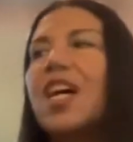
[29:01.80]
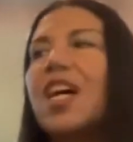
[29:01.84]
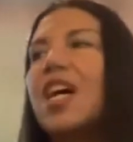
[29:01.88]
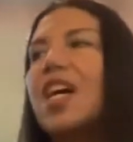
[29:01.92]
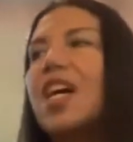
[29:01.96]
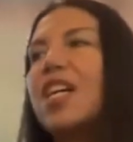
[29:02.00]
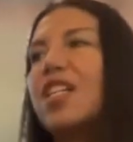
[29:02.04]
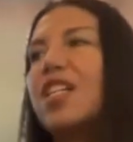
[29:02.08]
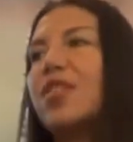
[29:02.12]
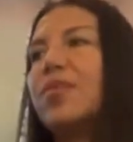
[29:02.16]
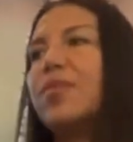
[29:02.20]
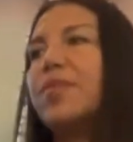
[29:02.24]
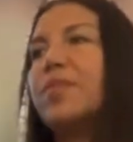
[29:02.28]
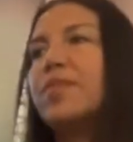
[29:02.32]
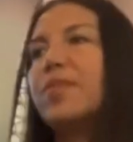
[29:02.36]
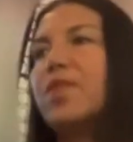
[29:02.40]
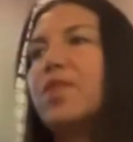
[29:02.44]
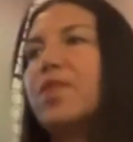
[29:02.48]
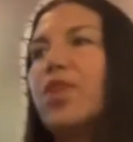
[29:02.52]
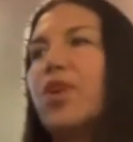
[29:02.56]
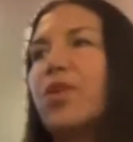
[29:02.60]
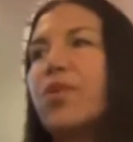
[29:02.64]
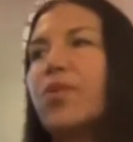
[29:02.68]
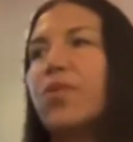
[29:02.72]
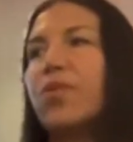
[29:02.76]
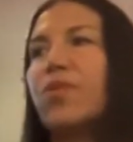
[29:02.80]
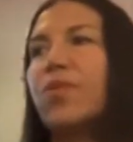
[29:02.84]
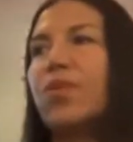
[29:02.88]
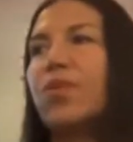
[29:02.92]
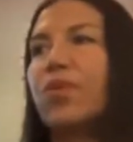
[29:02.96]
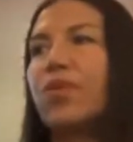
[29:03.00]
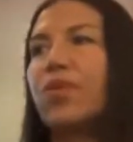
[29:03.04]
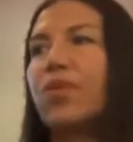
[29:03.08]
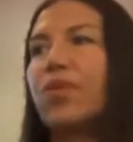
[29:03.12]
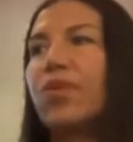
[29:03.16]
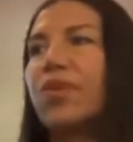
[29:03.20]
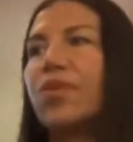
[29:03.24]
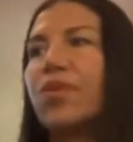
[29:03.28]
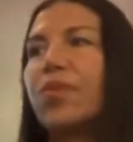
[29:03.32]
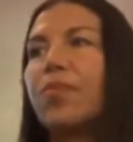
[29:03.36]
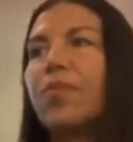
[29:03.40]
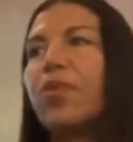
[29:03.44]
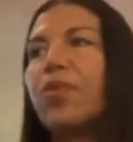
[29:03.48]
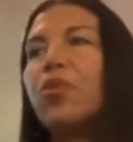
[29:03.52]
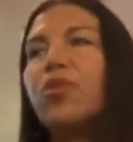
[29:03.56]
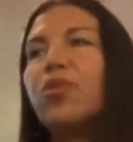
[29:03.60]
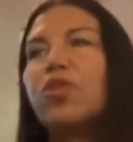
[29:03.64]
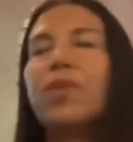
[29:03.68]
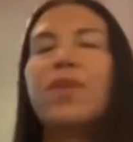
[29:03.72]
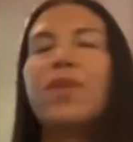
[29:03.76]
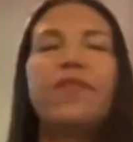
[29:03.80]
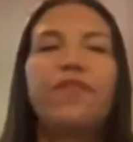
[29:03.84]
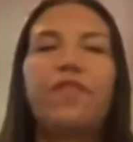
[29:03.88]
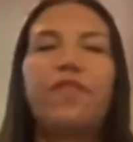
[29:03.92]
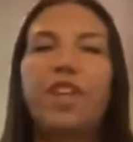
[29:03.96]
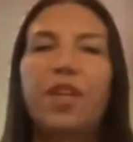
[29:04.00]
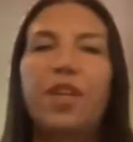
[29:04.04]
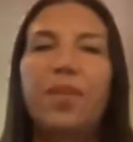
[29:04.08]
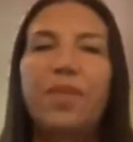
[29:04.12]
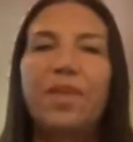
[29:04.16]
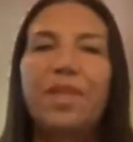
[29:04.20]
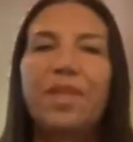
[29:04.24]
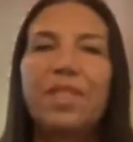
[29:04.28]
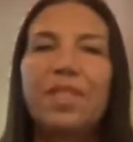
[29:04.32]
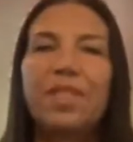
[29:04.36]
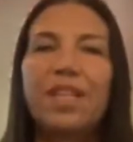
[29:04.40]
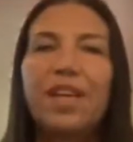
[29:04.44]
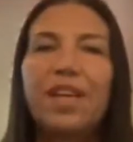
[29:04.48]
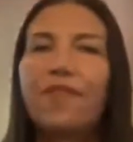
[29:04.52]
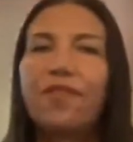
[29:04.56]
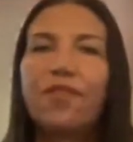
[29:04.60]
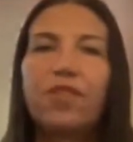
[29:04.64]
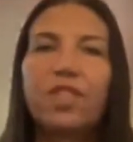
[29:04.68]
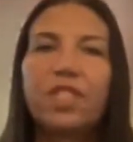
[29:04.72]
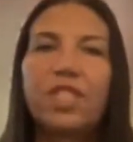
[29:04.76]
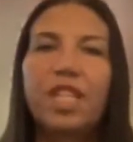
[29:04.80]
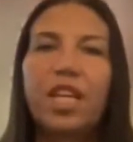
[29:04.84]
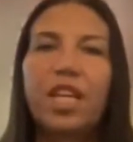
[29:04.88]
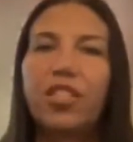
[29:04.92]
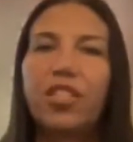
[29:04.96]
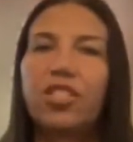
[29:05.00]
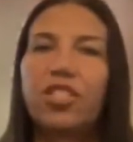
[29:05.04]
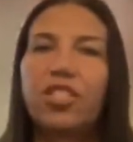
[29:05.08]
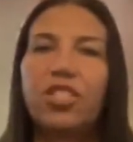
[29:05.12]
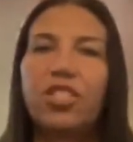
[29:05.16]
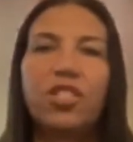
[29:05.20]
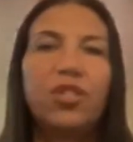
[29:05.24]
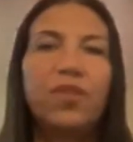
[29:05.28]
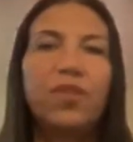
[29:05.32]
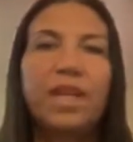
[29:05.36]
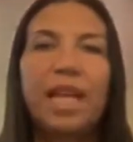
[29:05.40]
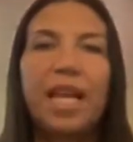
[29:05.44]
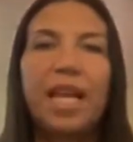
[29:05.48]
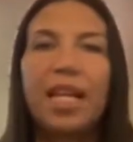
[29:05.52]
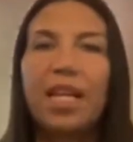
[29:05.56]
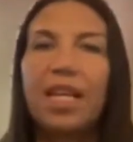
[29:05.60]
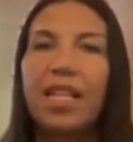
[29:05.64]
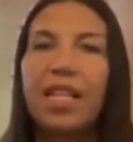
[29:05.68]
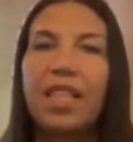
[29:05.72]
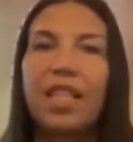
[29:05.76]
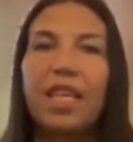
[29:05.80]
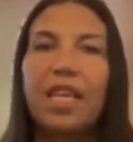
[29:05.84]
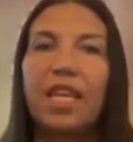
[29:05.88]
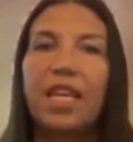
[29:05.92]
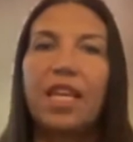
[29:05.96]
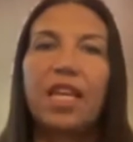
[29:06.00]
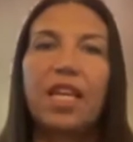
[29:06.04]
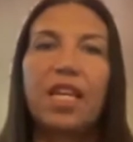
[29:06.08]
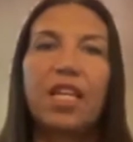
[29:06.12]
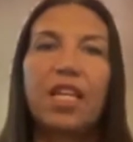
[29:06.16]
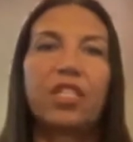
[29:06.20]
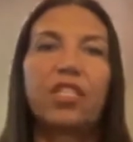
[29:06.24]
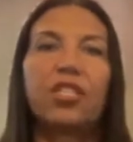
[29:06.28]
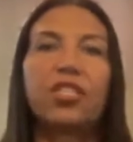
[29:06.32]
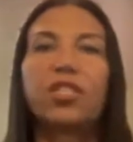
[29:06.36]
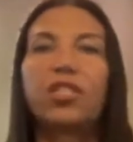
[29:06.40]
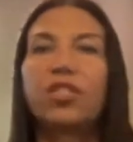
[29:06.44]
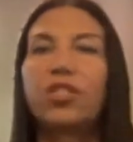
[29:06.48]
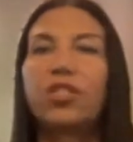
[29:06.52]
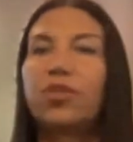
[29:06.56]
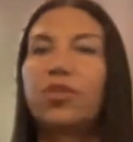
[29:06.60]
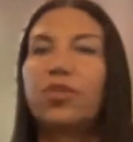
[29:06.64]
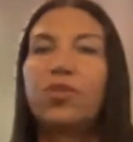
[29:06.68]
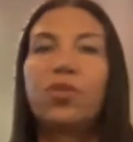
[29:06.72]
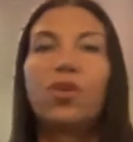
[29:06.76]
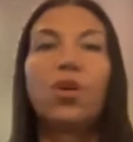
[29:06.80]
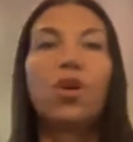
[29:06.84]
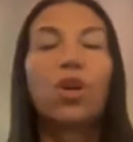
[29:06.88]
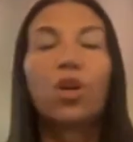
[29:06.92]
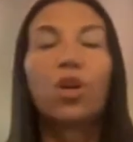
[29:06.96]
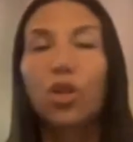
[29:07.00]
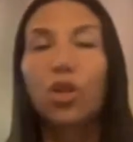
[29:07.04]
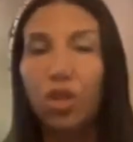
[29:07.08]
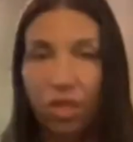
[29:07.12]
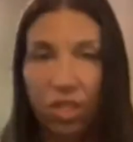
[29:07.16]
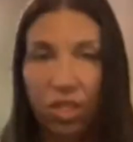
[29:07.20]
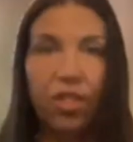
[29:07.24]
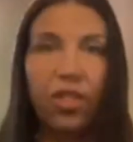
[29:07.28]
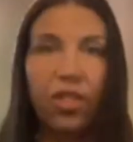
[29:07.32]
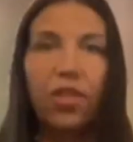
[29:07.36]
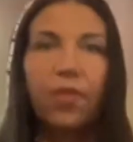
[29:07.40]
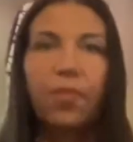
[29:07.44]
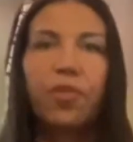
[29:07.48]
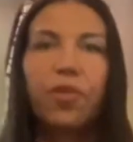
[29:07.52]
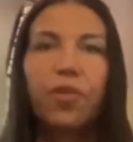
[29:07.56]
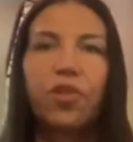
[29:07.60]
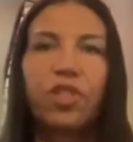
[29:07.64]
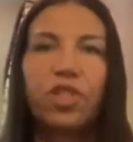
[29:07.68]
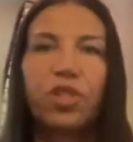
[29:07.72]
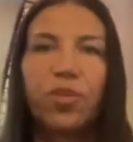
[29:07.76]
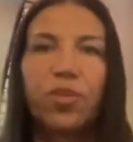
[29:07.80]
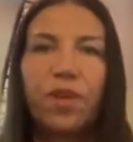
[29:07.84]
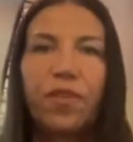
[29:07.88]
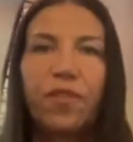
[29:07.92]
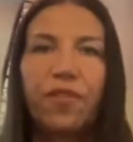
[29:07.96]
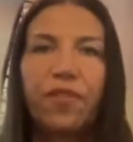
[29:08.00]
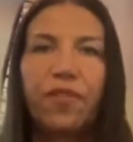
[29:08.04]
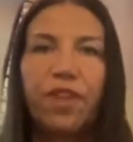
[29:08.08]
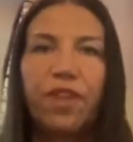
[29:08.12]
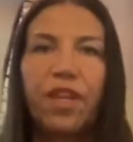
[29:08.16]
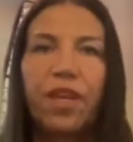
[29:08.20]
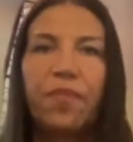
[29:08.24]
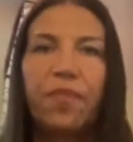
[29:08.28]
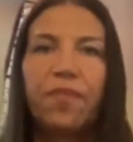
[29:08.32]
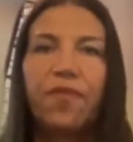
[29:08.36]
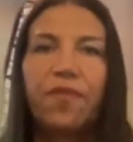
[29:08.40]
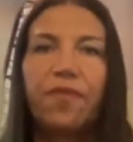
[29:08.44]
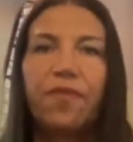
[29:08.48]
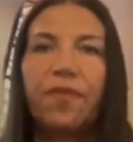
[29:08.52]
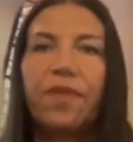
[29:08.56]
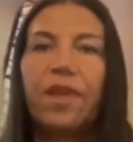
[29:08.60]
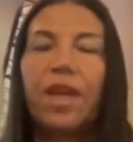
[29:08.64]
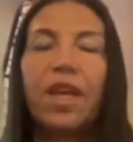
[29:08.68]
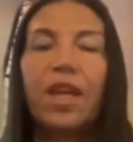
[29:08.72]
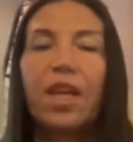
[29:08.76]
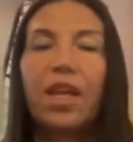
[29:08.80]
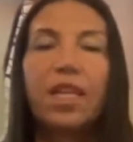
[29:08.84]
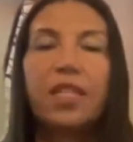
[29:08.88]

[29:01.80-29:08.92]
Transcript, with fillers: um, you know the pull twin flame is never intentionally doing anything to hurt the push twin flame uh,